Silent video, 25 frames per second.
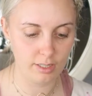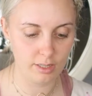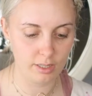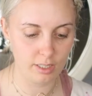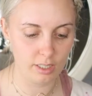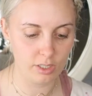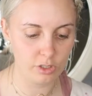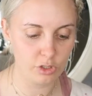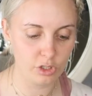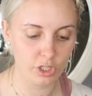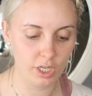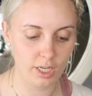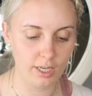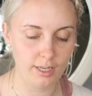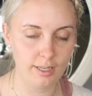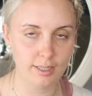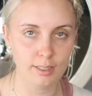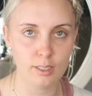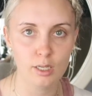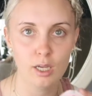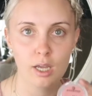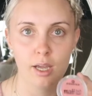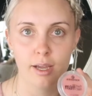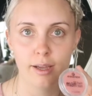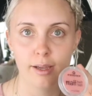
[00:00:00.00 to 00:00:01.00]
in the shade
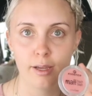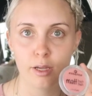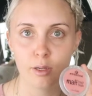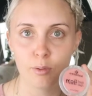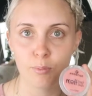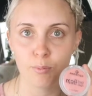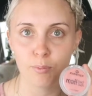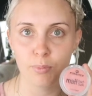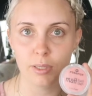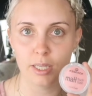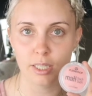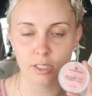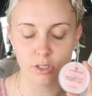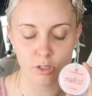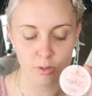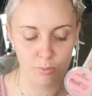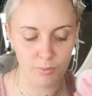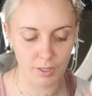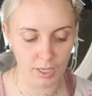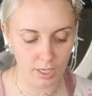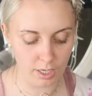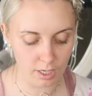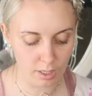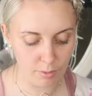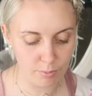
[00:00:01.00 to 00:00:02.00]
Peach
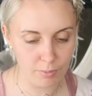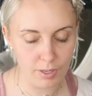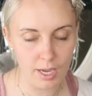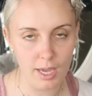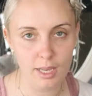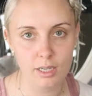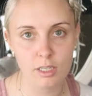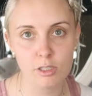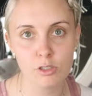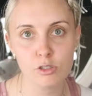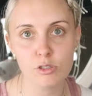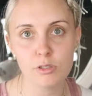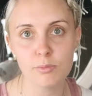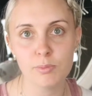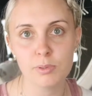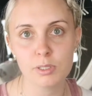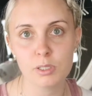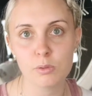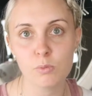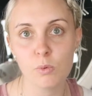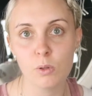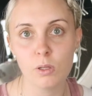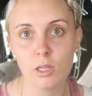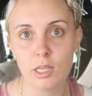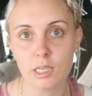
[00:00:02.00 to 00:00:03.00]
Me Up, and it's super
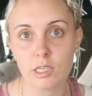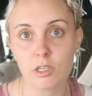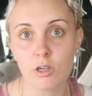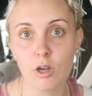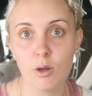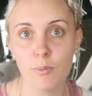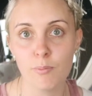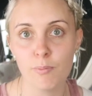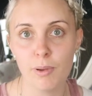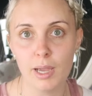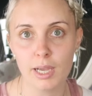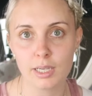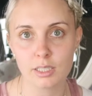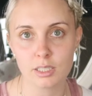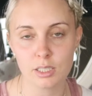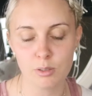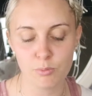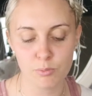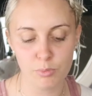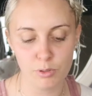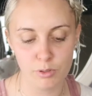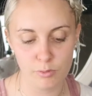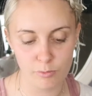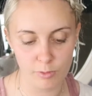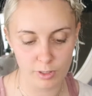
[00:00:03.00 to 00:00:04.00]
small and compact
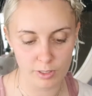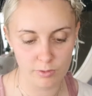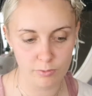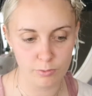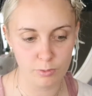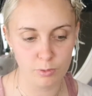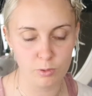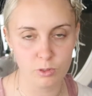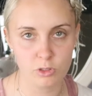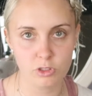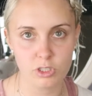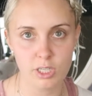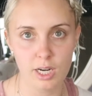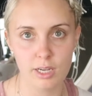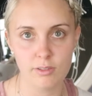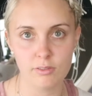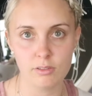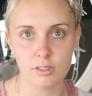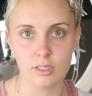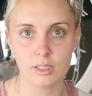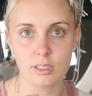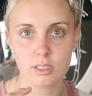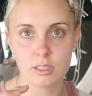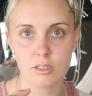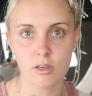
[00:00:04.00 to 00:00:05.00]
and perfect for
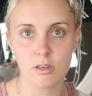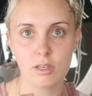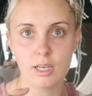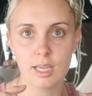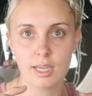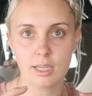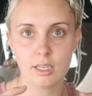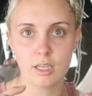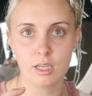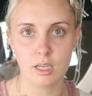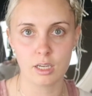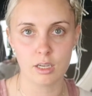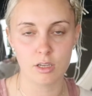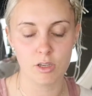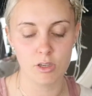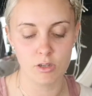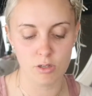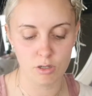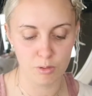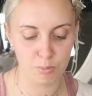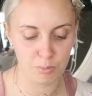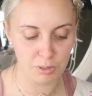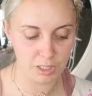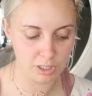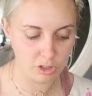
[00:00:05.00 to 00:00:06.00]
travel. It's not like a, you
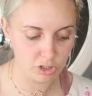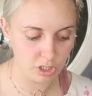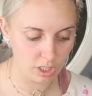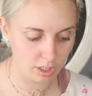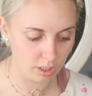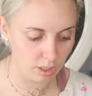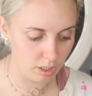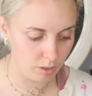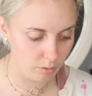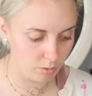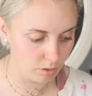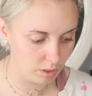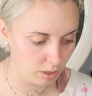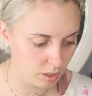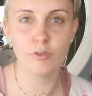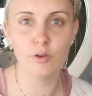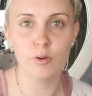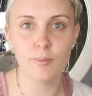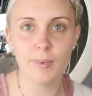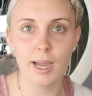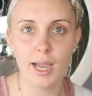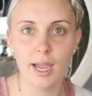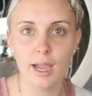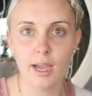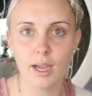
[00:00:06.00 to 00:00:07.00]
know, a big chunky one. For
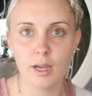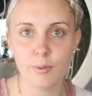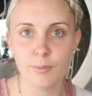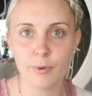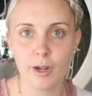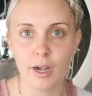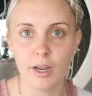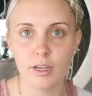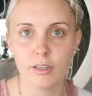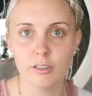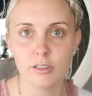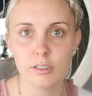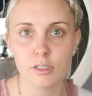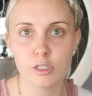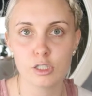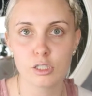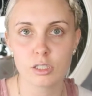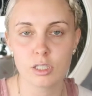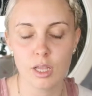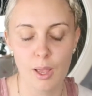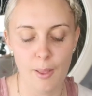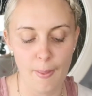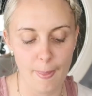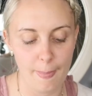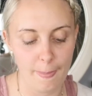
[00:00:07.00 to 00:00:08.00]
my
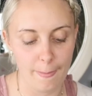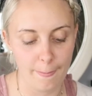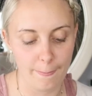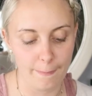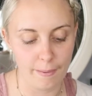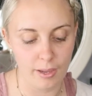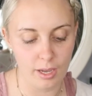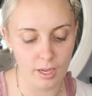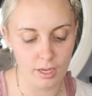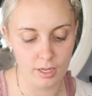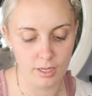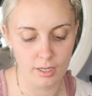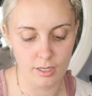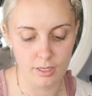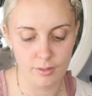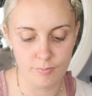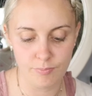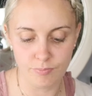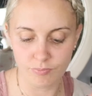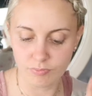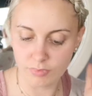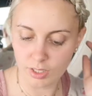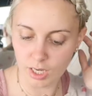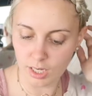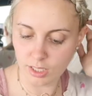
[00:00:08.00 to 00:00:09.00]
eyebrows,
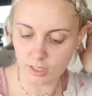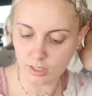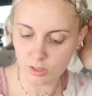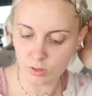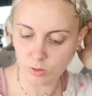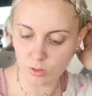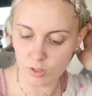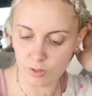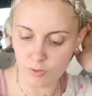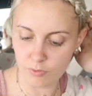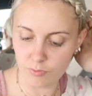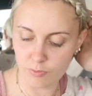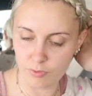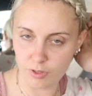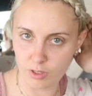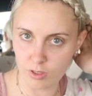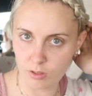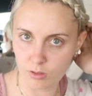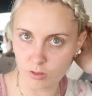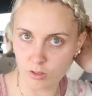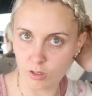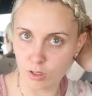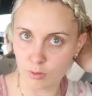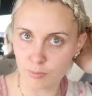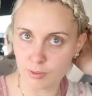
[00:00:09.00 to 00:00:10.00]
I sort of, you
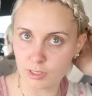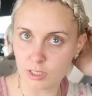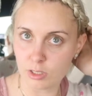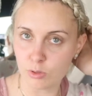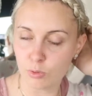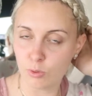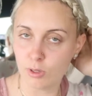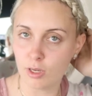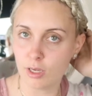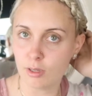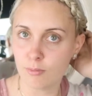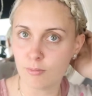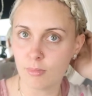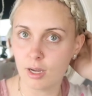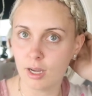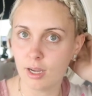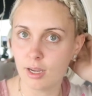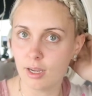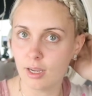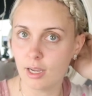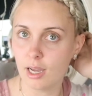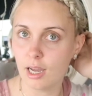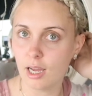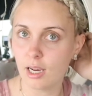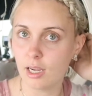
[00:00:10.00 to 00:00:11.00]
know, go between
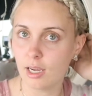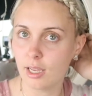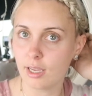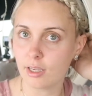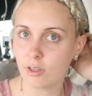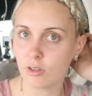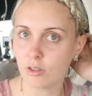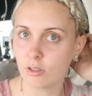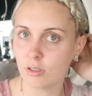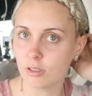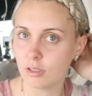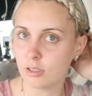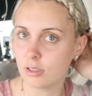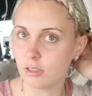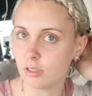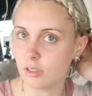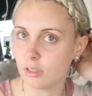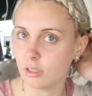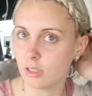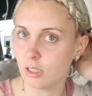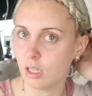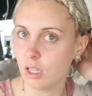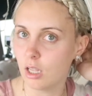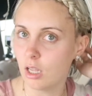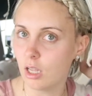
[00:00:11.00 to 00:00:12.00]
my LA
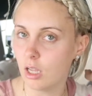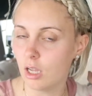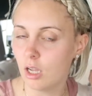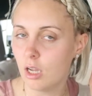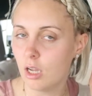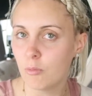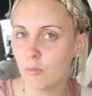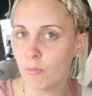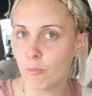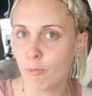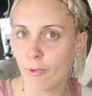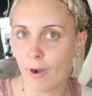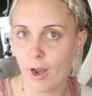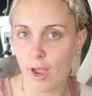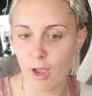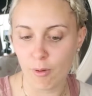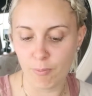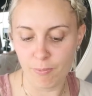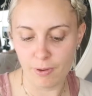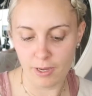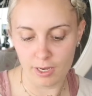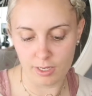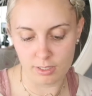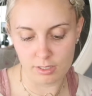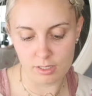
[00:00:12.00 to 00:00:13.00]
Girl brow
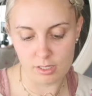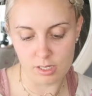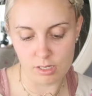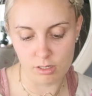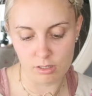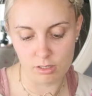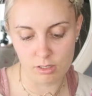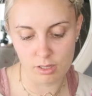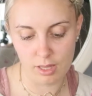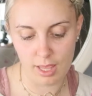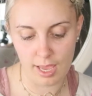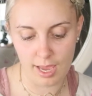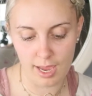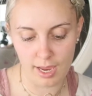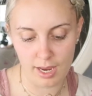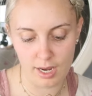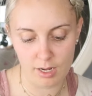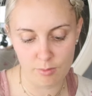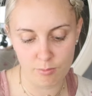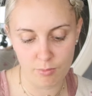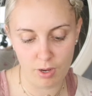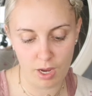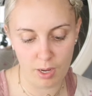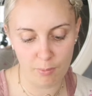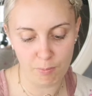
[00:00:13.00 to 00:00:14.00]
pencil
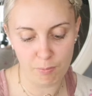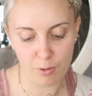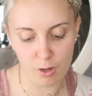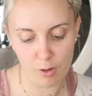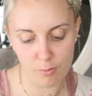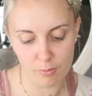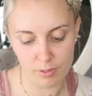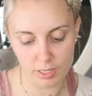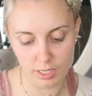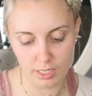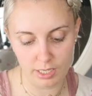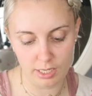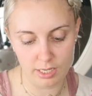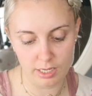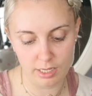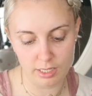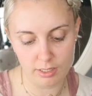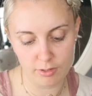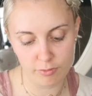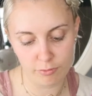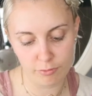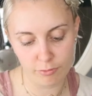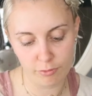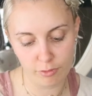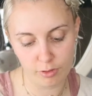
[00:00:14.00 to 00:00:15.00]
and my pomade
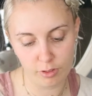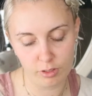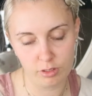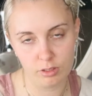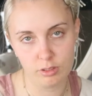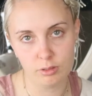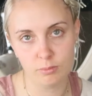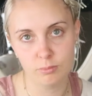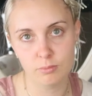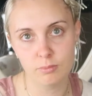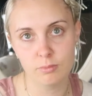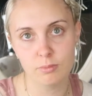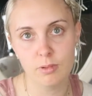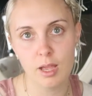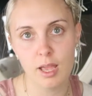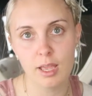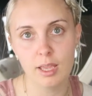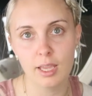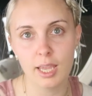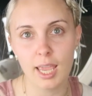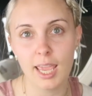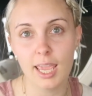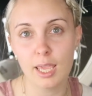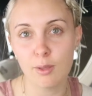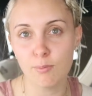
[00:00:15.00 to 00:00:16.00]
from
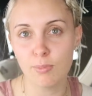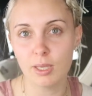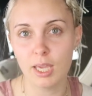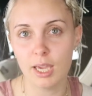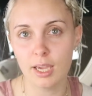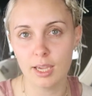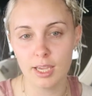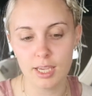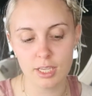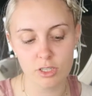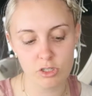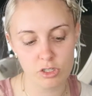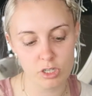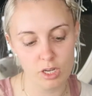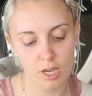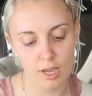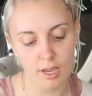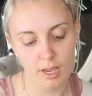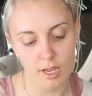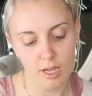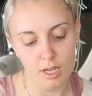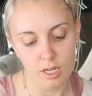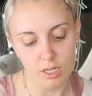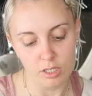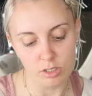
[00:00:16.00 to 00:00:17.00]
ABH.
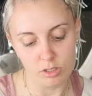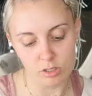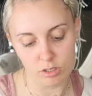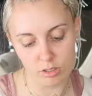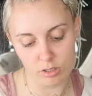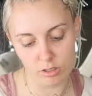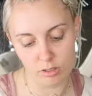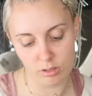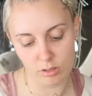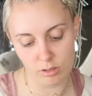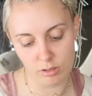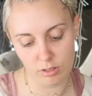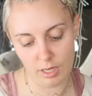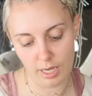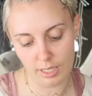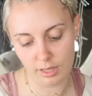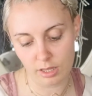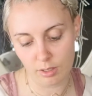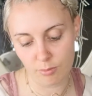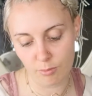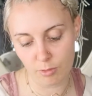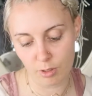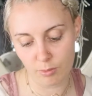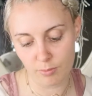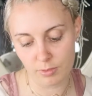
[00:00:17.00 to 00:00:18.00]
So at
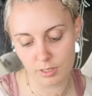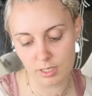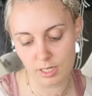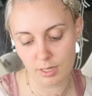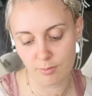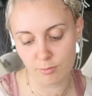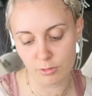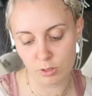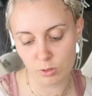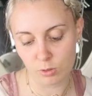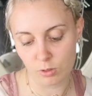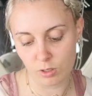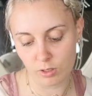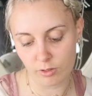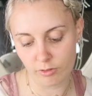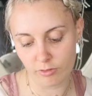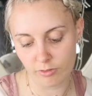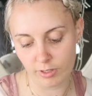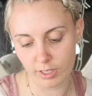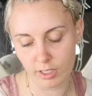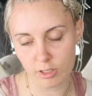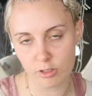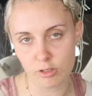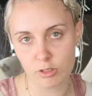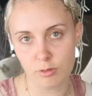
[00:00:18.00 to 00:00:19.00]
the moment I'm sort of
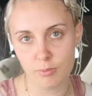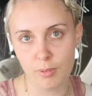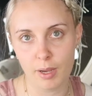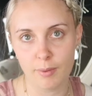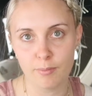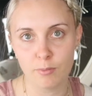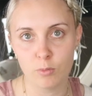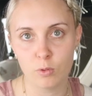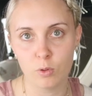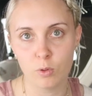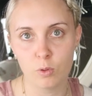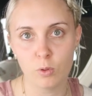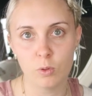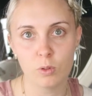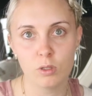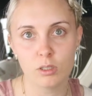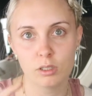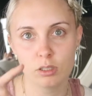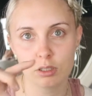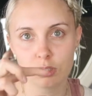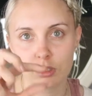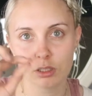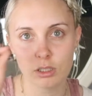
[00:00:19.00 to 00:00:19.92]
into my more